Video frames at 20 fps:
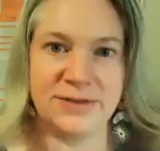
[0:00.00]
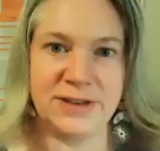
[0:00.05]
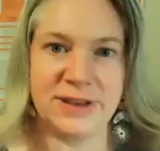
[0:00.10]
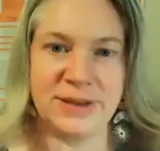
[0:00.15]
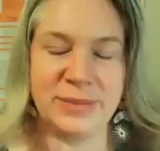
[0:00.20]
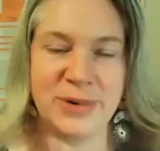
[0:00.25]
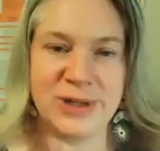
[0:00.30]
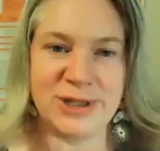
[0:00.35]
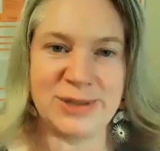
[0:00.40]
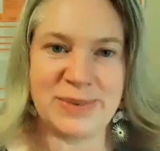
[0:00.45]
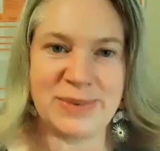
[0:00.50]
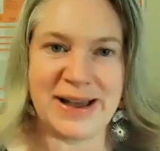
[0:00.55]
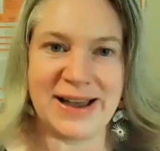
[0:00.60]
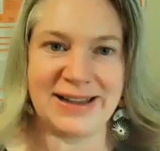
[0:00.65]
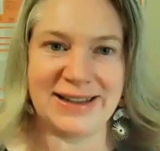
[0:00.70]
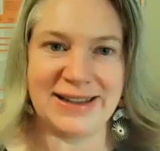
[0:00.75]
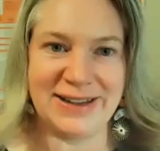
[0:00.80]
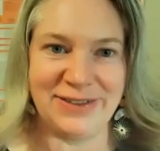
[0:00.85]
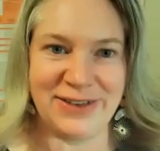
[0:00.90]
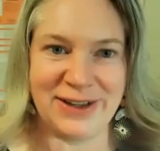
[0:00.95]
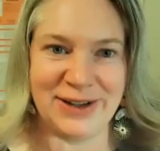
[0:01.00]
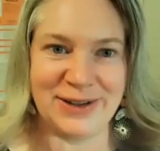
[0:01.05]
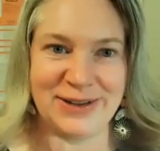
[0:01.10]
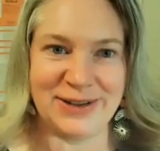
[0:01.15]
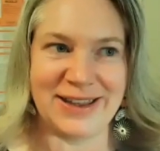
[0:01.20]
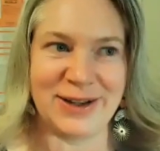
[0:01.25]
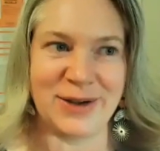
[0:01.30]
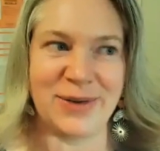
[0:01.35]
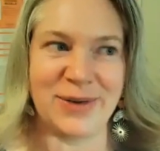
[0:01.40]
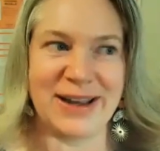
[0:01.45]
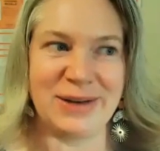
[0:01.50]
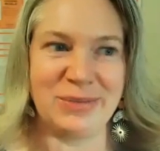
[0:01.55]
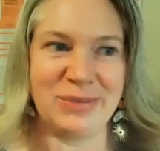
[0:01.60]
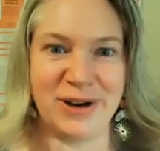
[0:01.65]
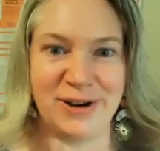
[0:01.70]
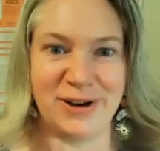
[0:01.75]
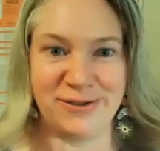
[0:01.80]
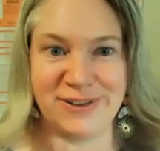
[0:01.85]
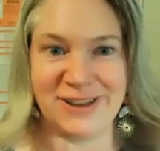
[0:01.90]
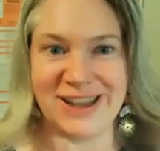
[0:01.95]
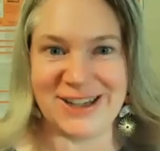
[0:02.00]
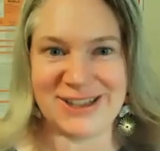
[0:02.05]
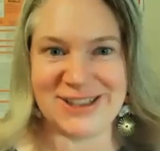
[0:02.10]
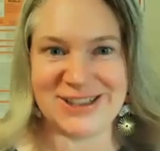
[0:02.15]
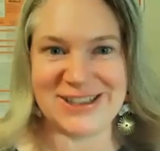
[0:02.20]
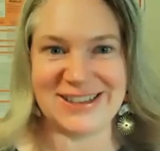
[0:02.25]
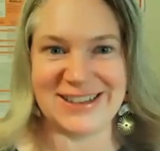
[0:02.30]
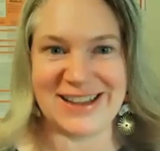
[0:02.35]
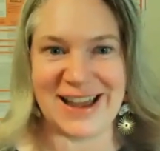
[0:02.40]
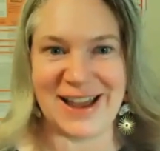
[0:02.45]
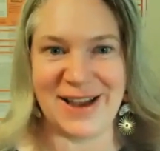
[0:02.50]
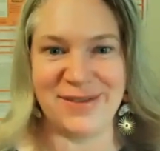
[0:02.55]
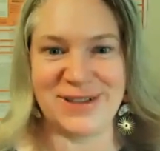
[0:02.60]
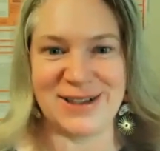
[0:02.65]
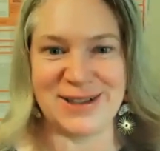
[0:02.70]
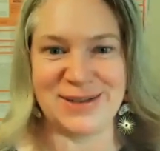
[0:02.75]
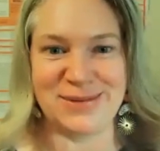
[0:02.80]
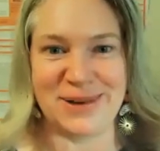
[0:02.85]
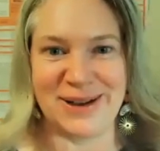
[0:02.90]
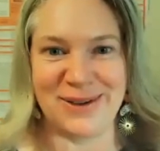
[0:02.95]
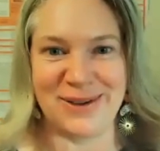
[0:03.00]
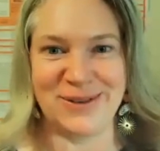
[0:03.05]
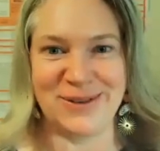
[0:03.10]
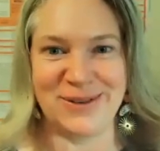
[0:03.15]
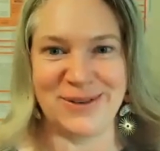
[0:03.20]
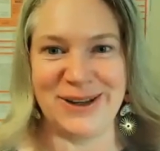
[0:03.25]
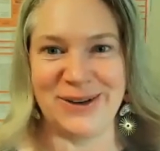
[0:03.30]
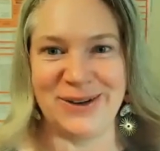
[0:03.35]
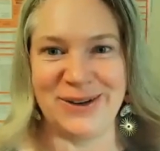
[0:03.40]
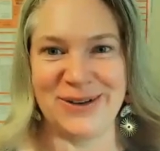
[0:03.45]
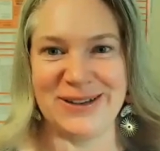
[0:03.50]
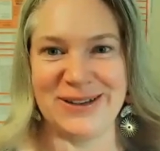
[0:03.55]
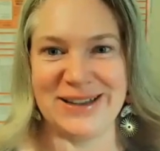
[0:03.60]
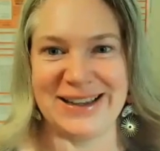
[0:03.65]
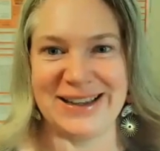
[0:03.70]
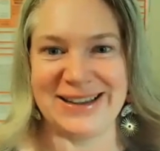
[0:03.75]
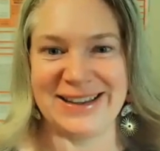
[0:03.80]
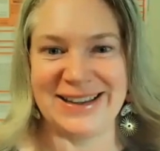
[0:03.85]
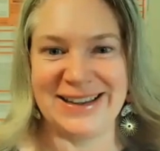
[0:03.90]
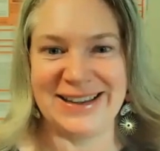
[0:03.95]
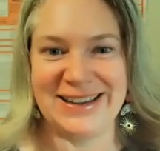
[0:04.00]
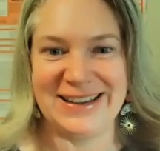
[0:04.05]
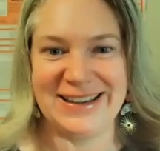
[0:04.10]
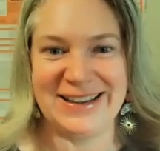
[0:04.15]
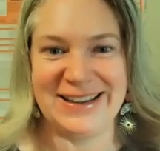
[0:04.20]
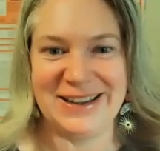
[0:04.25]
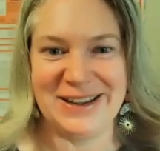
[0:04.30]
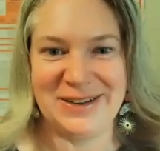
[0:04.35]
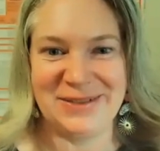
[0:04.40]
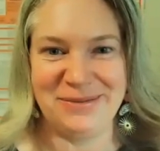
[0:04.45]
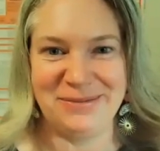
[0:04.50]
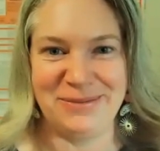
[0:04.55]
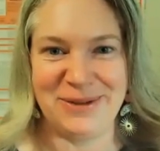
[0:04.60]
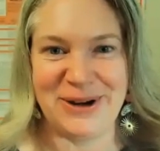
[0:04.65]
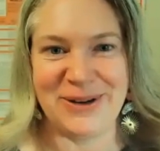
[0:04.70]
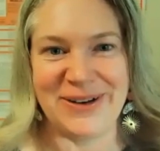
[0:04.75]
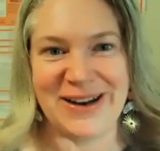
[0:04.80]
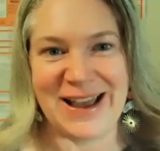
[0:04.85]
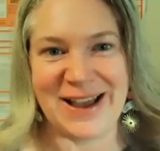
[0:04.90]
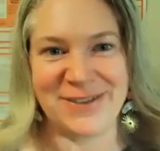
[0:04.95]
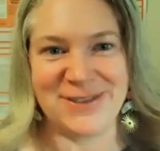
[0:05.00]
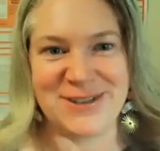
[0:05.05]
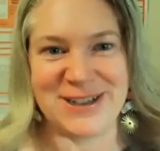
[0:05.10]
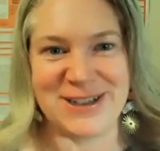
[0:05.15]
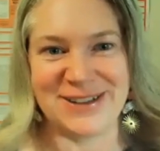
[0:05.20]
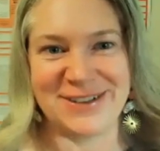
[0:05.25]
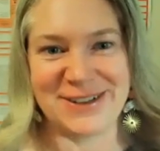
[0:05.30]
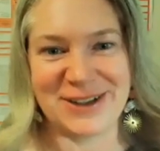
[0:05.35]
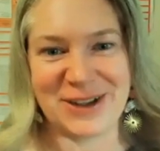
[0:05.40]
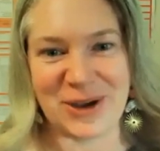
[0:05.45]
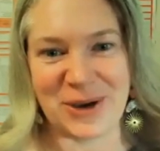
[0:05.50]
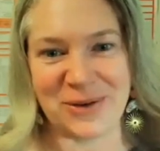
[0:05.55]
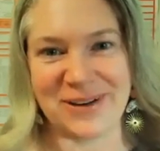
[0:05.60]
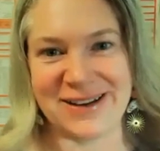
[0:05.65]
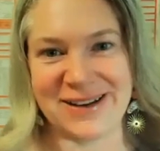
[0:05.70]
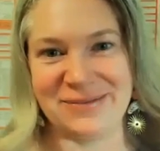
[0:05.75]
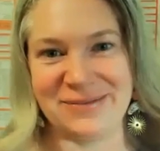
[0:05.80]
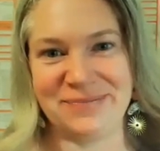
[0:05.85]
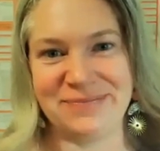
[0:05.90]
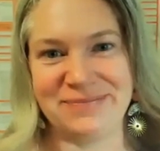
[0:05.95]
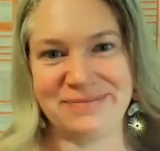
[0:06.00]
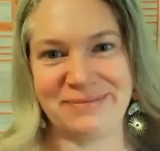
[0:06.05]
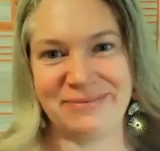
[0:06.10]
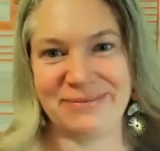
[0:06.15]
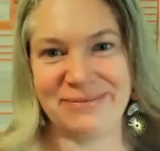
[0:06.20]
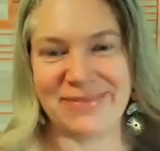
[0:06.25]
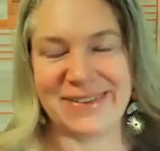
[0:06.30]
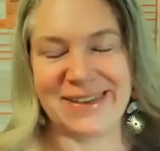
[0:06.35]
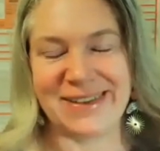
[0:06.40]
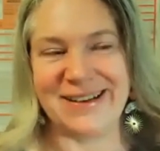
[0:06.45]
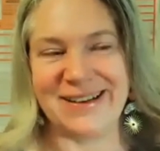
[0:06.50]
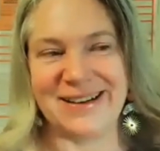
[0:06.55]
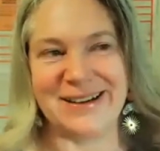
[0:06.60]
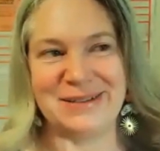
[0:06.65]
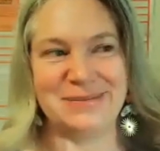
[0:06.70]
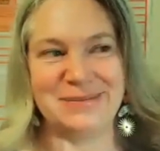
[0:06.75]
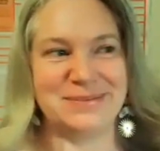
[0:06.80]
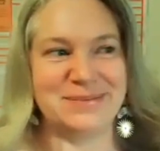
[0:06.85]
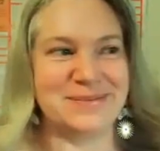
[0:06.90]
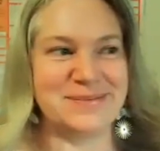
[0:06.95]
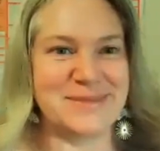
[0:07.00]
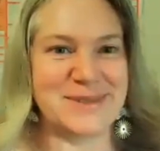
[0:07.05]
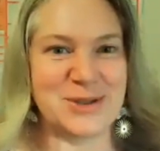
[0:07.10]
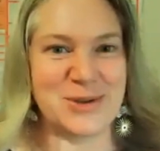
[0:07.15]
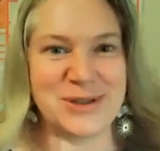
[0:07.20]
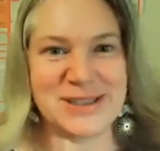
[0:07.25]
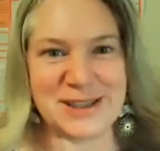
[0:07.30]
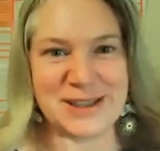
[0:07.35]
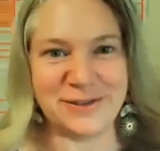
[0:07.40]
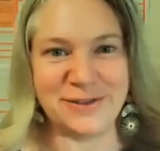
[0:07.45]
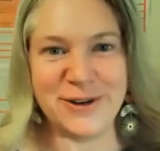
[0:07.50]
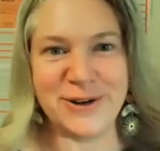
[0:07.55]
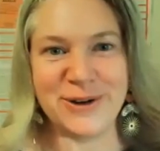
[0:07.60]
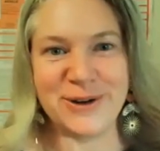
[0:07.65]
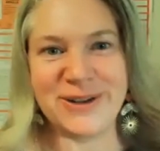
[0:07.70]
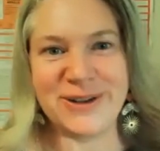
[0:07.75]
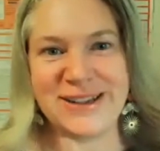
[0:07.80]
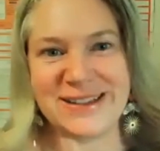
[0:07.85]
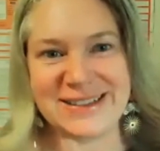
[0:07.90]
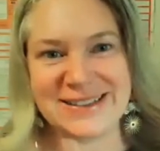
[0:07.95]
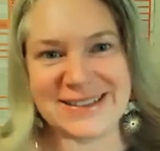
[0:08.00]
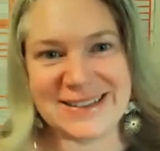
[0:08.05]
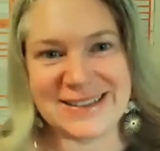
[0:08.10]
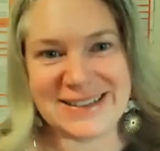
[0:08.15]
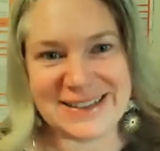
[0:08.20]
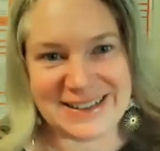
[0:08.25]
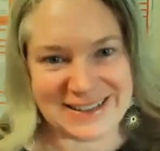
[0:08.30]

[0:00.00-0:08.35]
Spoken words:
for the most part, living like quite privileged lives as well, like we don't have to go and source the food and